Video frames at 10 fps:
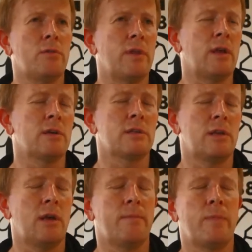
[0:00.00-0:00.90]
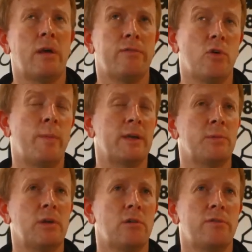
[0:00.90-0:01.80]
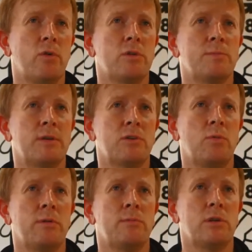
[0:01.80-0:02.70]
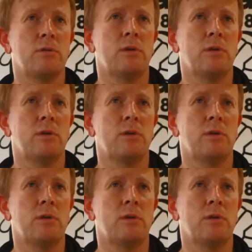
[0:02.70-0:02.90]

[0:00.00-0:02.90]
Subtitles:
think our fullbacks have been going forward as much as I want them to,